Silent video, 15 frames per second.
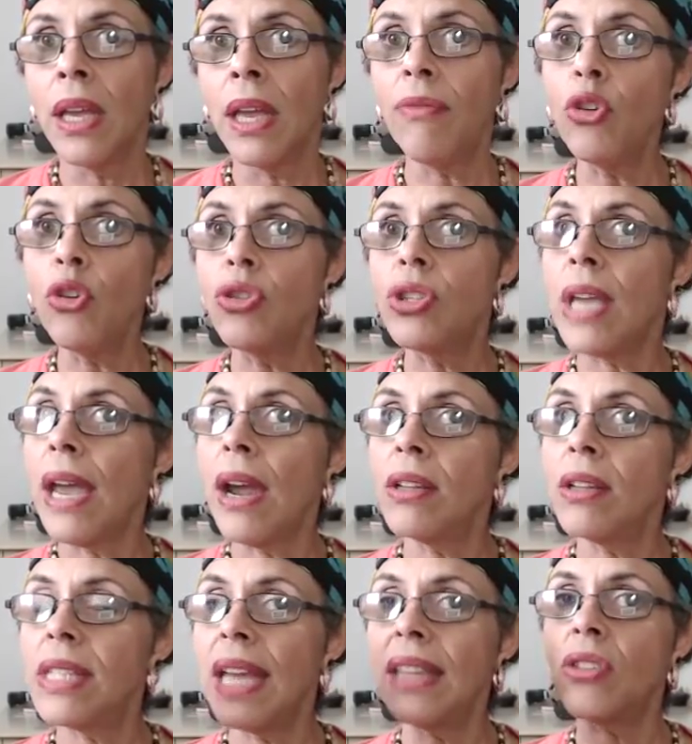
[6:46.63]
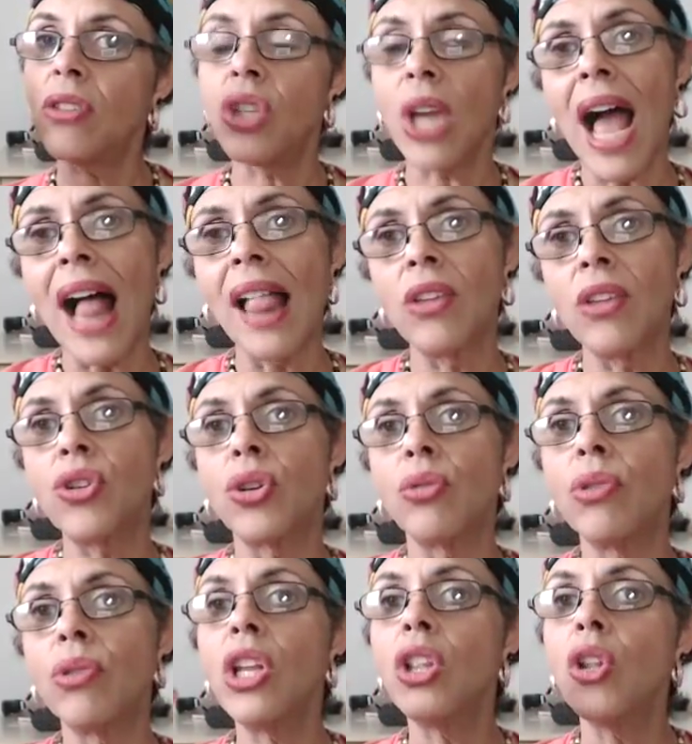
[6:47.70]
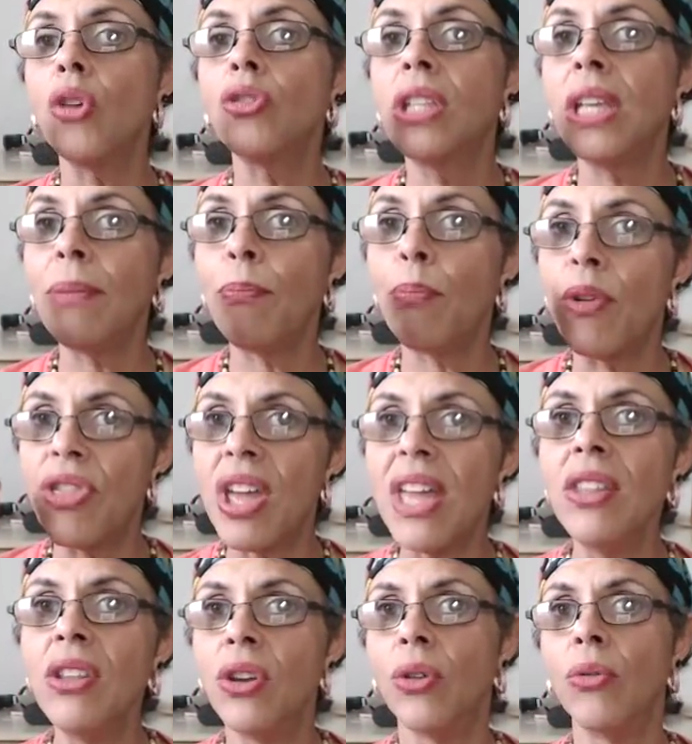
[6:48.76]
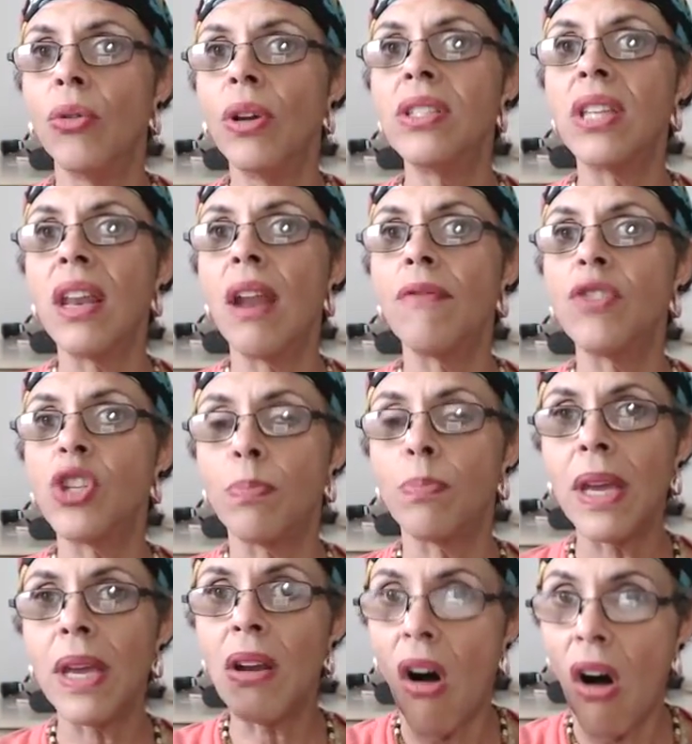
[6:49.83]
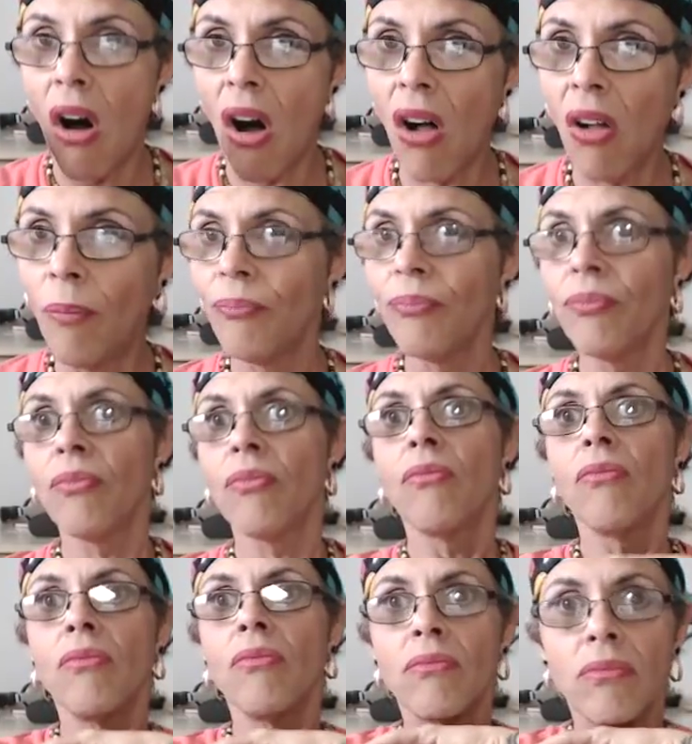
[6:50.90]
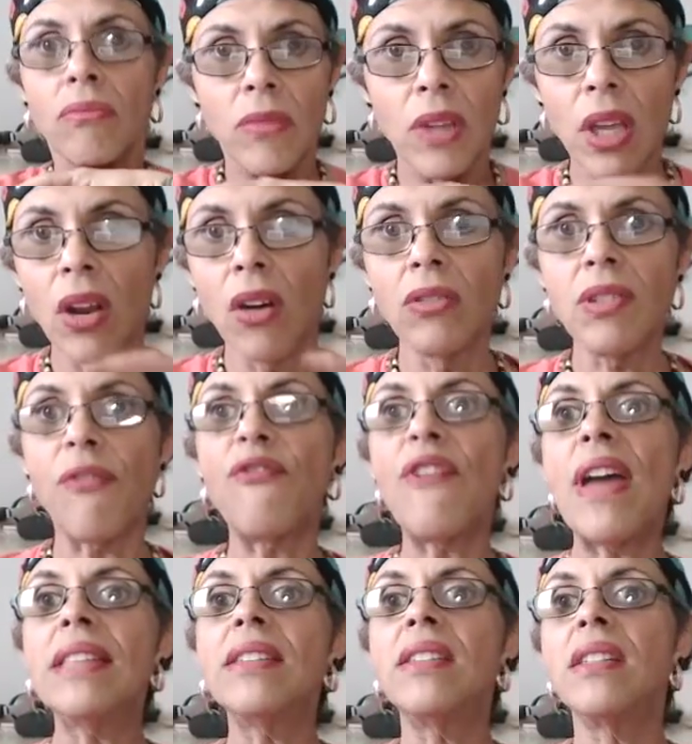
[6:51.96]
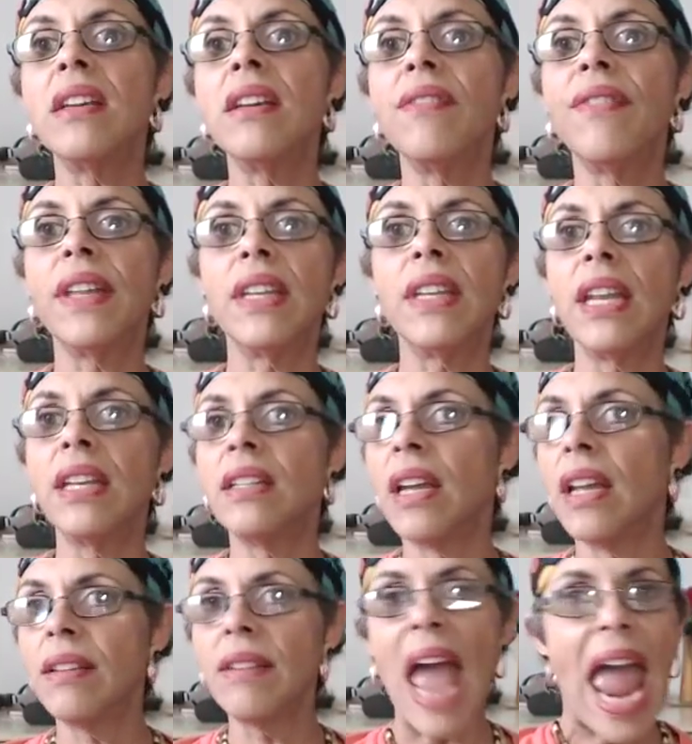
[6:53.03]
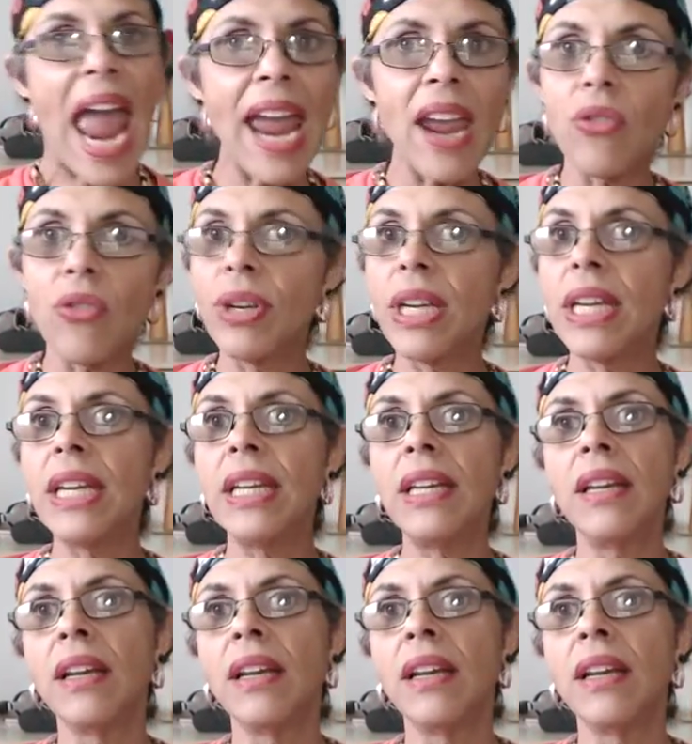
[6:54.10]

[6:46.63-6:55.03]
If you dare and take the challenge to really look deep within you instead of just being all, you know, defensive and angry.